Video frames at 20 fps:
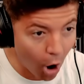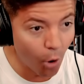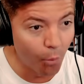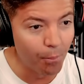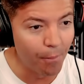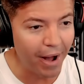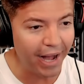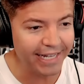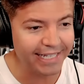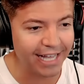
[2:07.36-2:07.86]
Oh
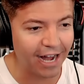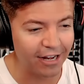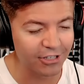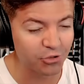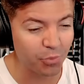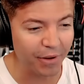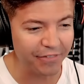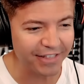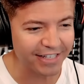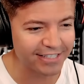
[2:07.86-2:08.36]
my
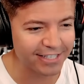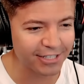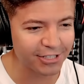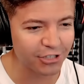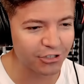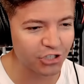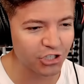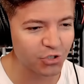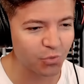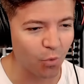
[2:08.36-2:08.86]
gosh, wait, this
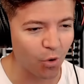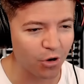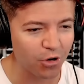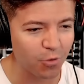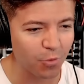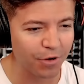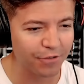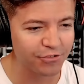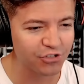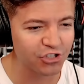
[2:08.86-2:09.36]
doesn't just
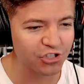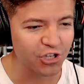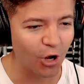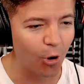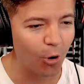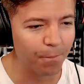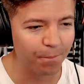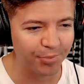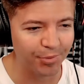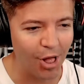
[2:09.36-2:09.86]
work with
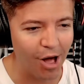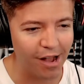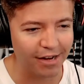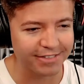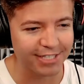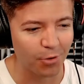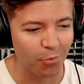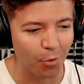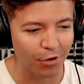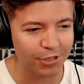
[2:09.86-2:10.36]
stone blocks. It